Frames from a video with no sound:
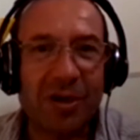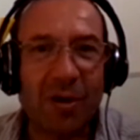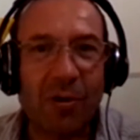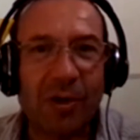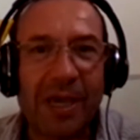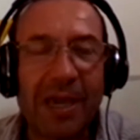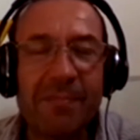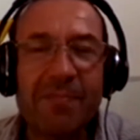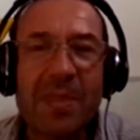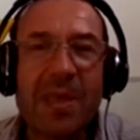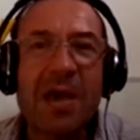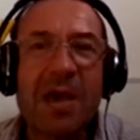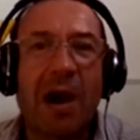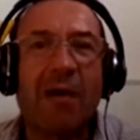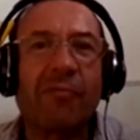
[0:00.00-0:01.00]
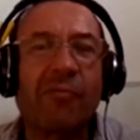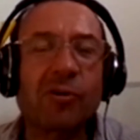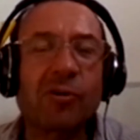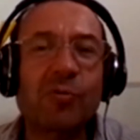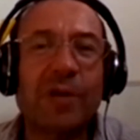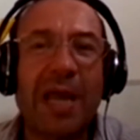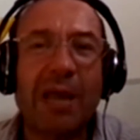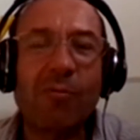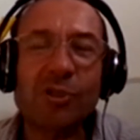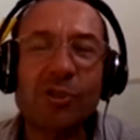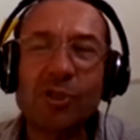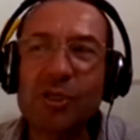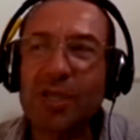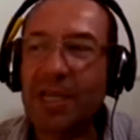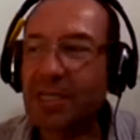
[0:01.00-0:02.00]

Okay, of course, when I was